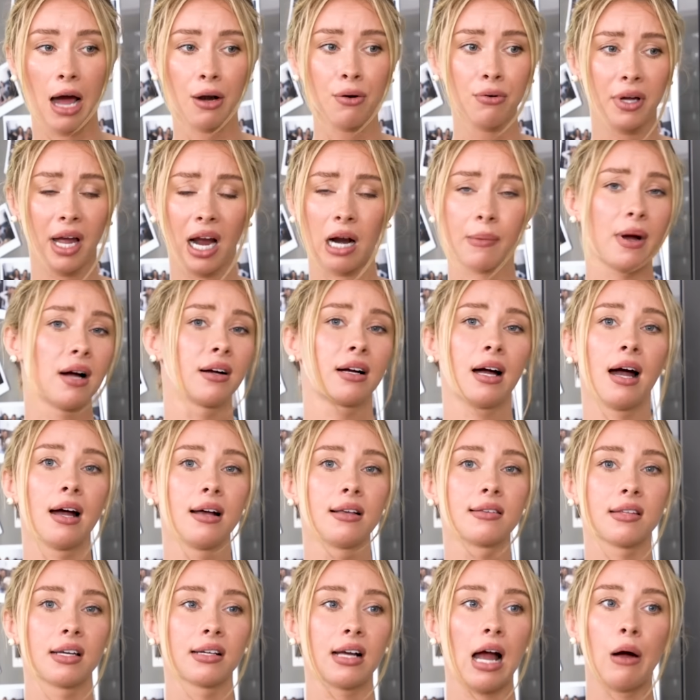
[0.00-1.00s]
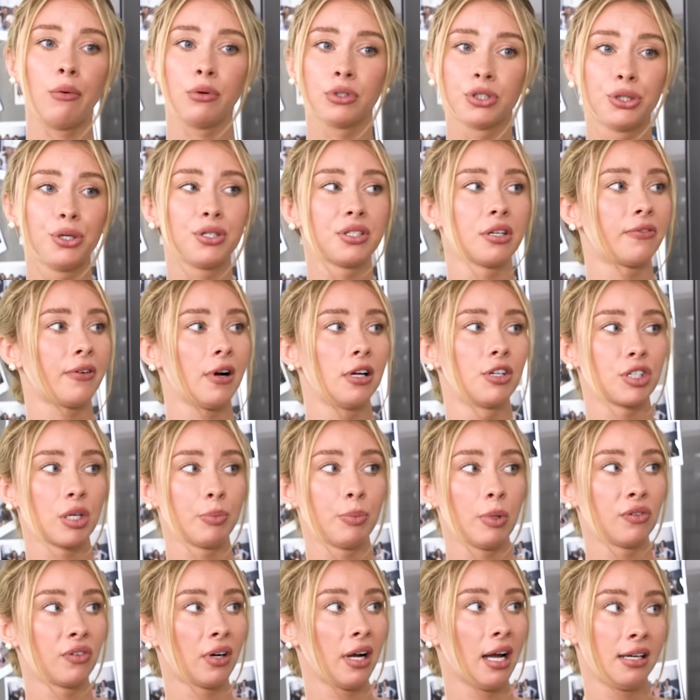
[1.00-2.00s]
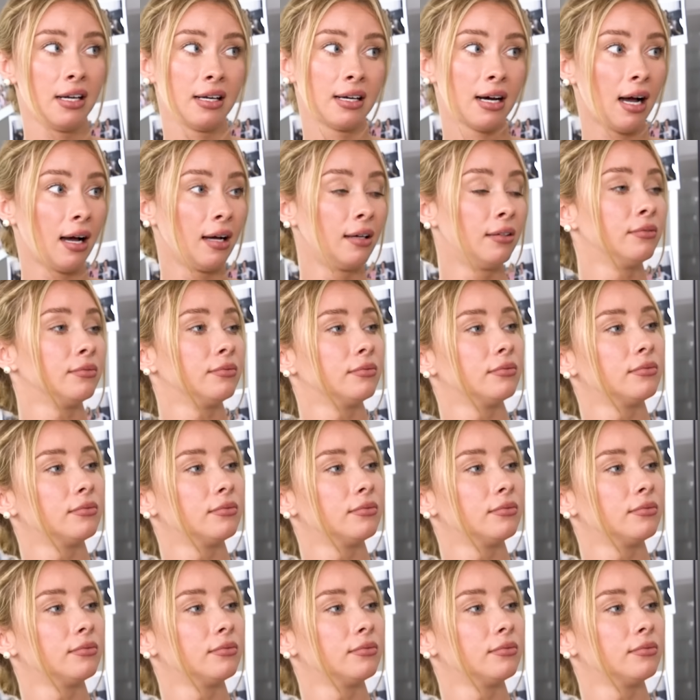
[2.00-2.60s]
don't care about guys. Like, I will choose a friendship over any guy.